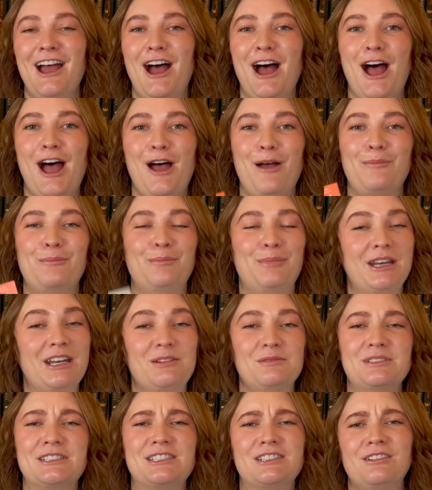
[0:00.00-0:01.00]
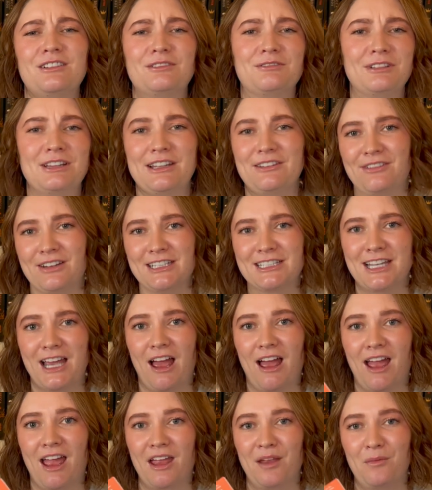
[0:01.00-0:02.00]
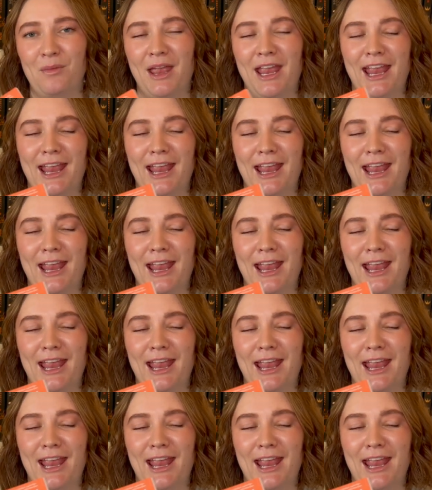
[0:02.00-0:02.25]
But it was still a really fun time,